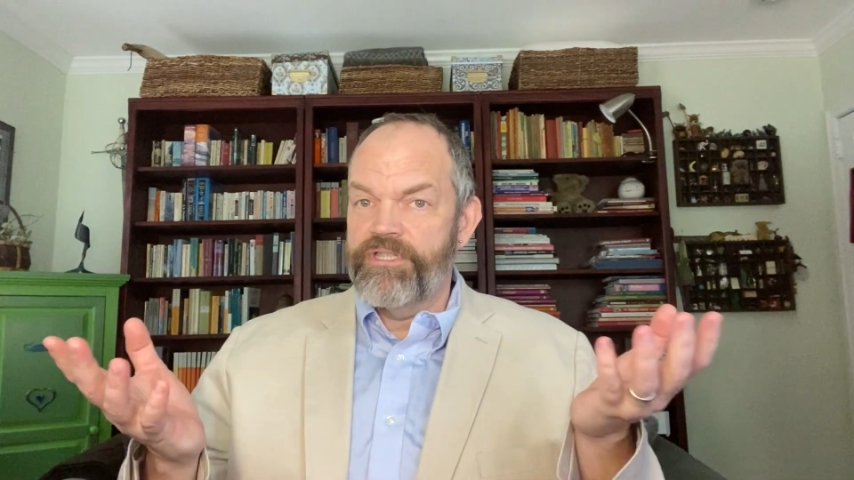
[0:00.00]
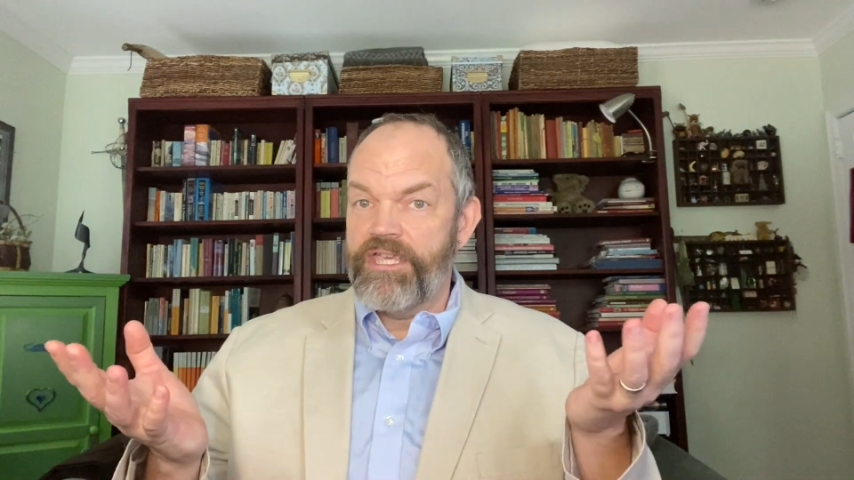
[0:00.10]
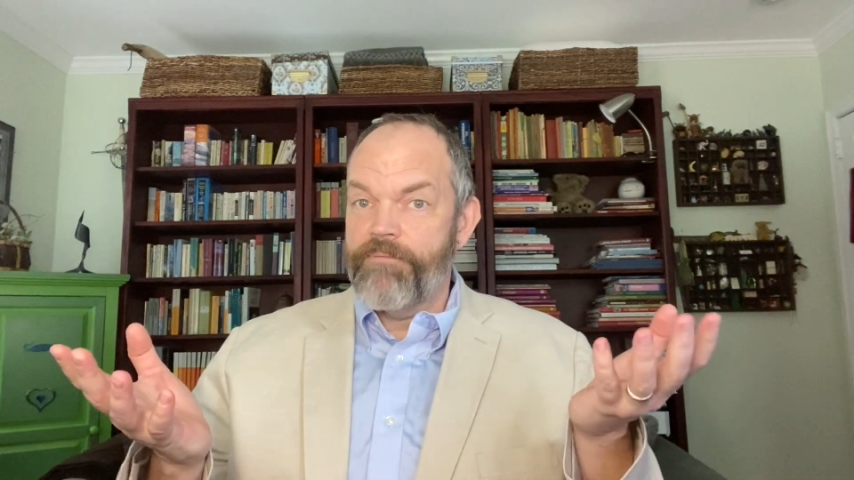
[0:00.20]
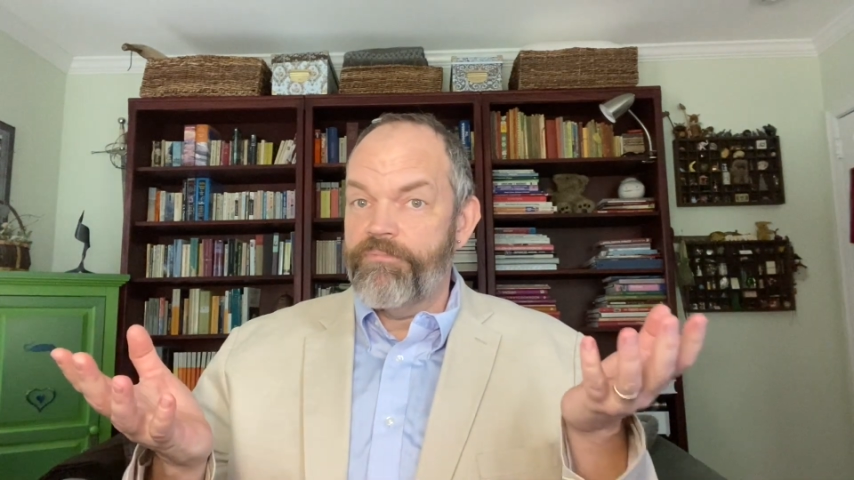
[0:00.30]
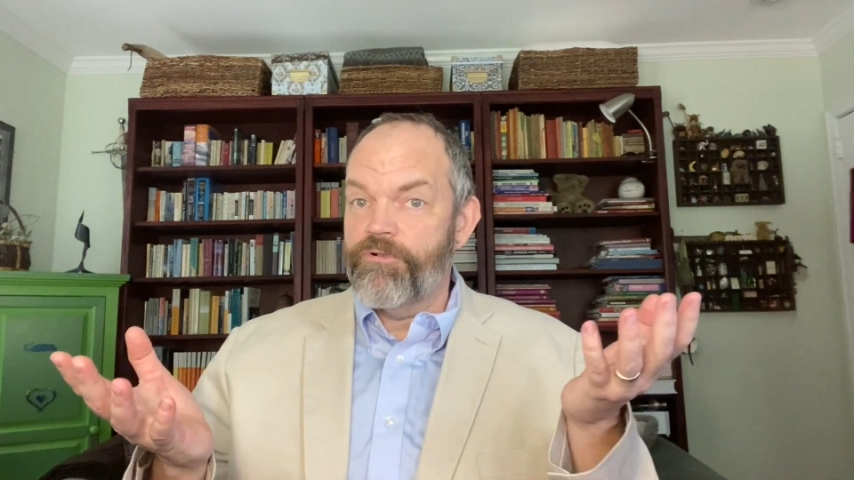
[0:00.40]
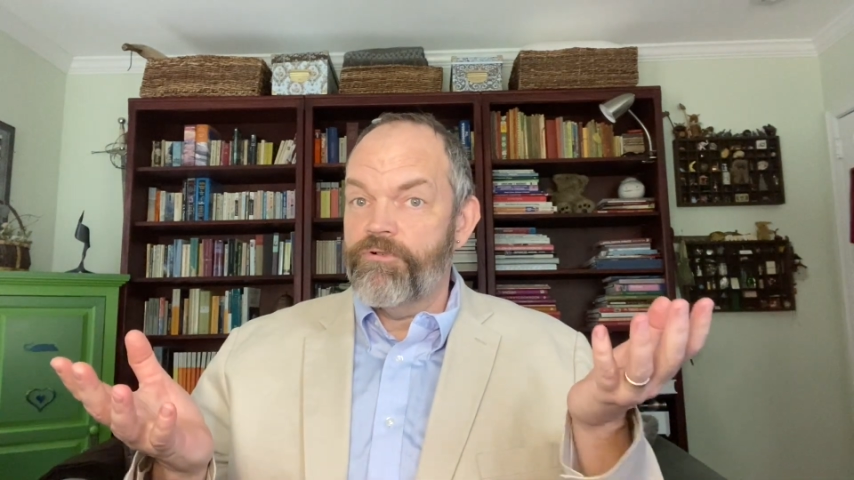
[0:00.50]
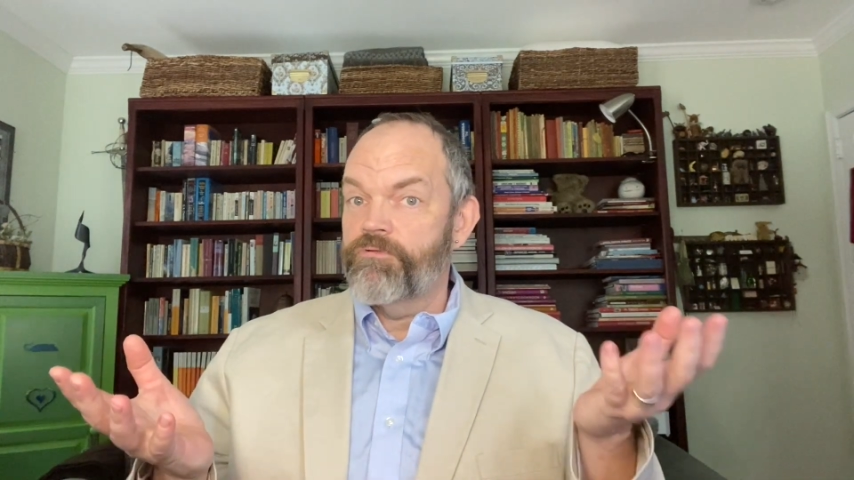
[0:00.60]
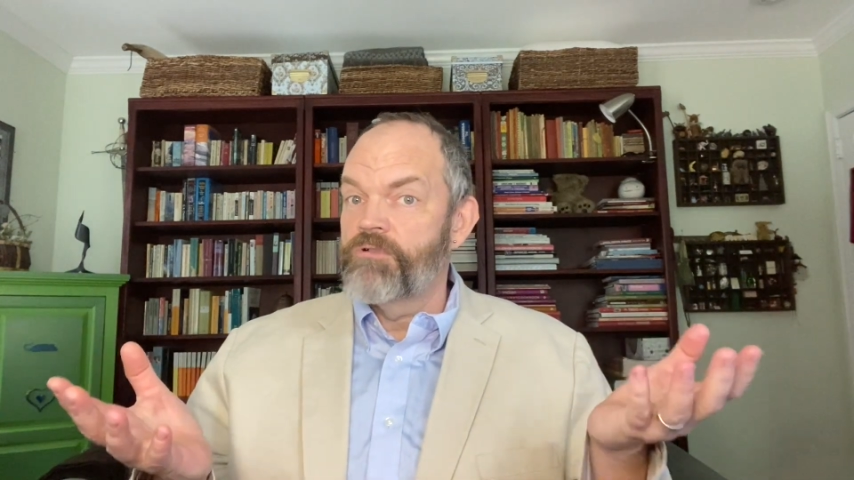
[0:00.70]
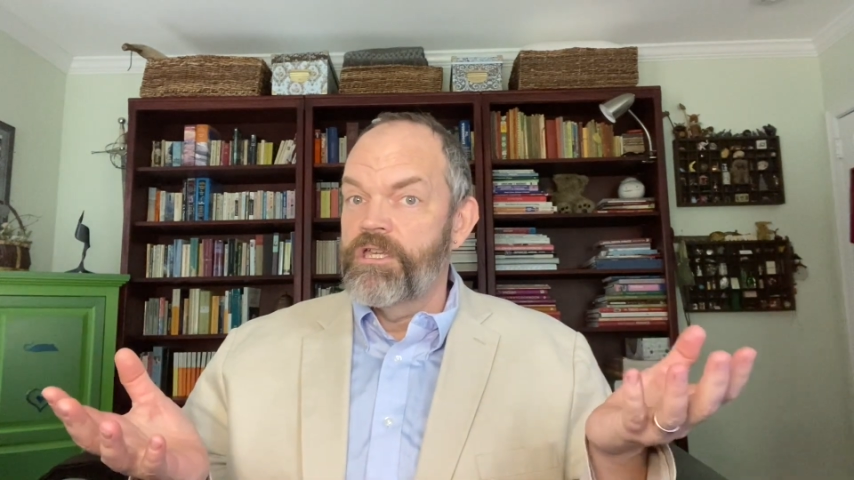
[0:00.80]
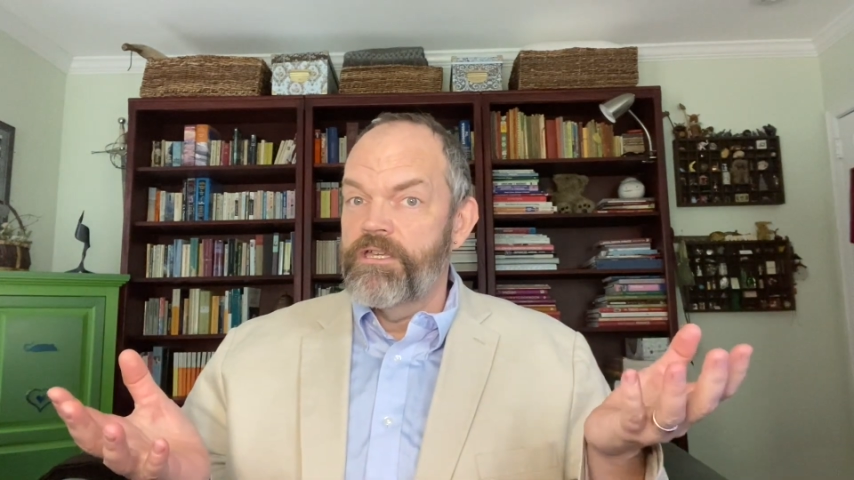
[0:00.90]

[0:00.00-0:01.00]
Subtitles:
example,